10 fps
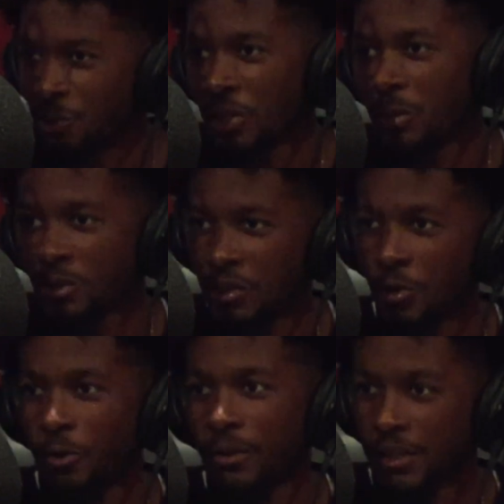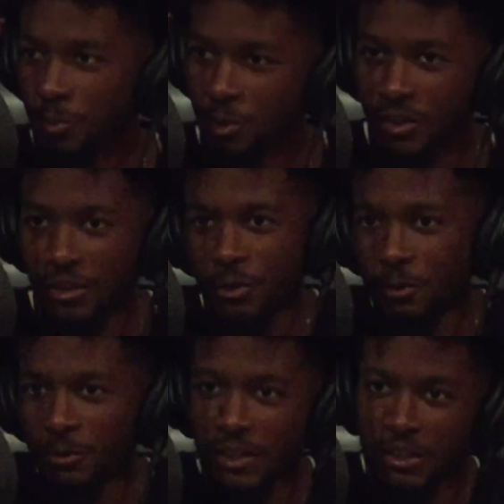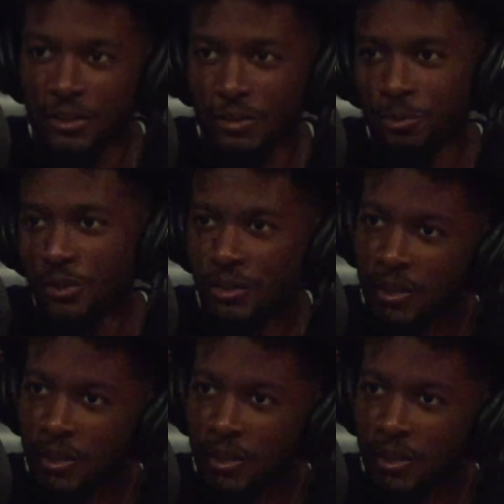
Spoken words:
what keep us going. It's what, you know what I'm saying. It's what,